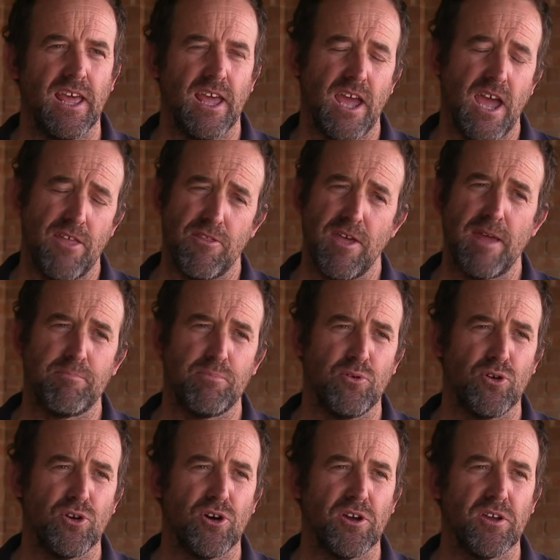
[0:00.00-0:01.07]
At that
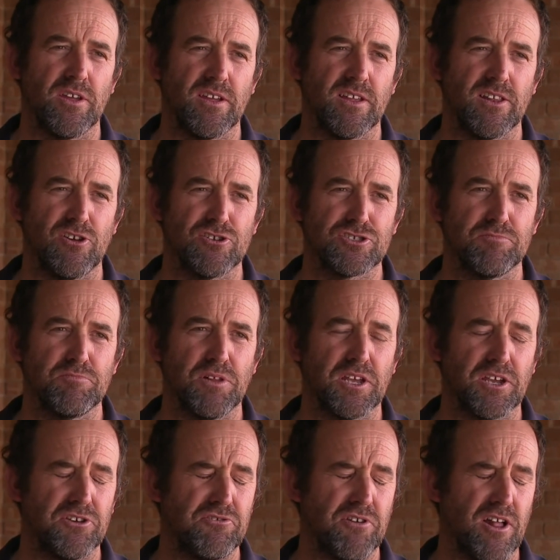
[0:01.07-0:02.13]
point I lost
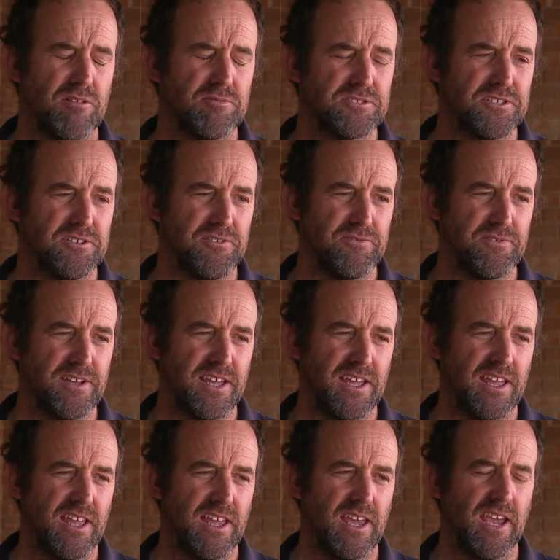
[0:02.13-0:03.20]
complete control of myself
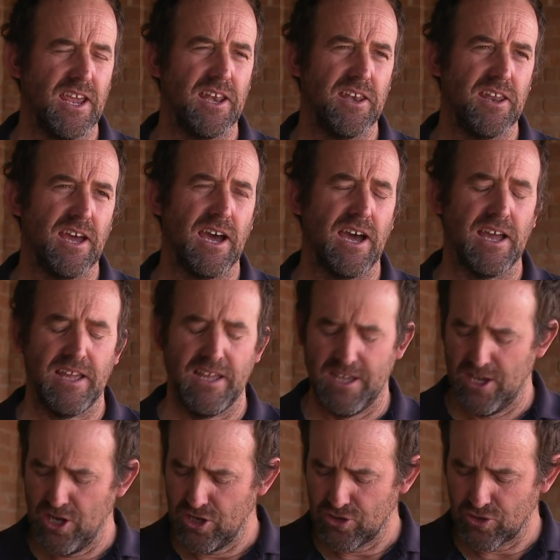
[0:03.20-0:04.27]
and uh,
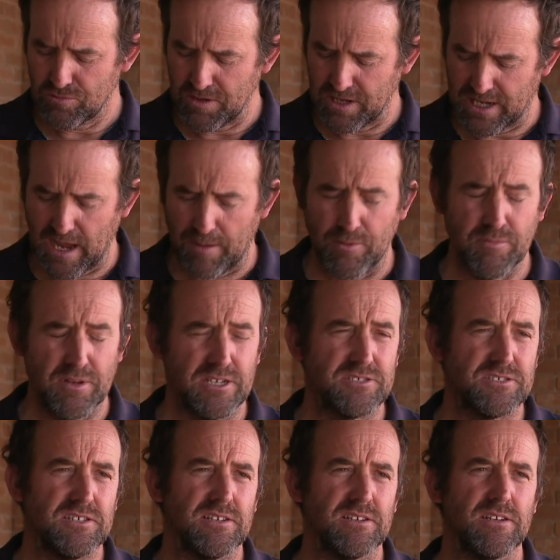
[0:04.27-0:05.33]
took me a couple of minutes
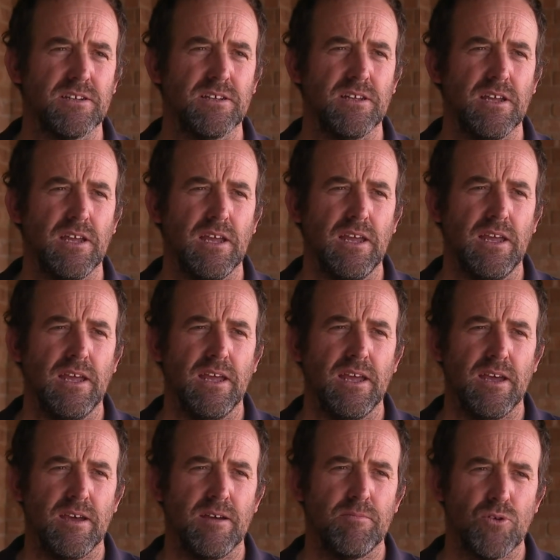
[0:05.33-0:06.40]
to
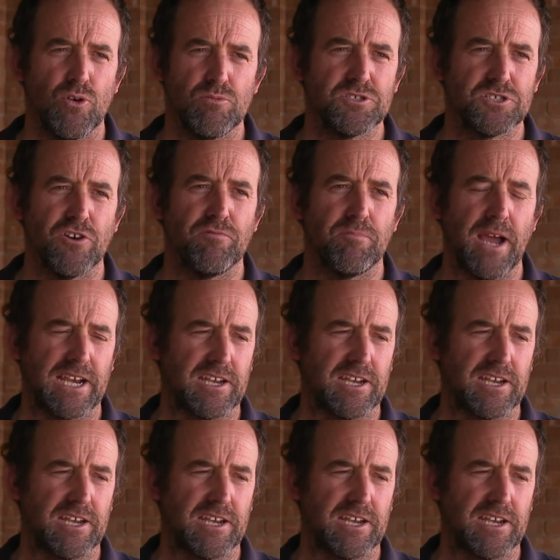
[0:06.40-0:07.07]
pull myself back